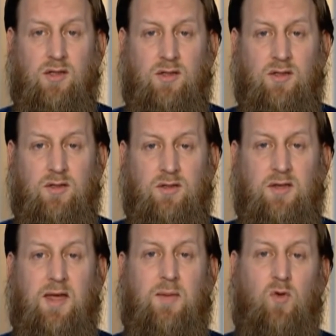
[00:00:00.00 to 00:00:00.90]

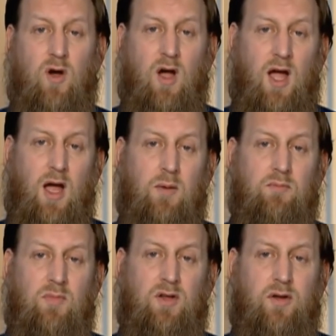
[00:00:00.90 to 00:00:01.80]
anna
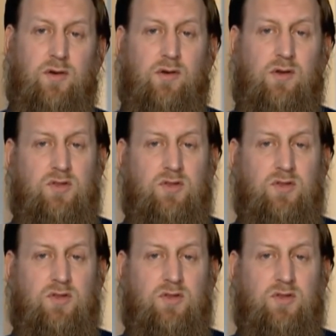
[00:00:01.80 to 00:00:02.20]
Muhammadan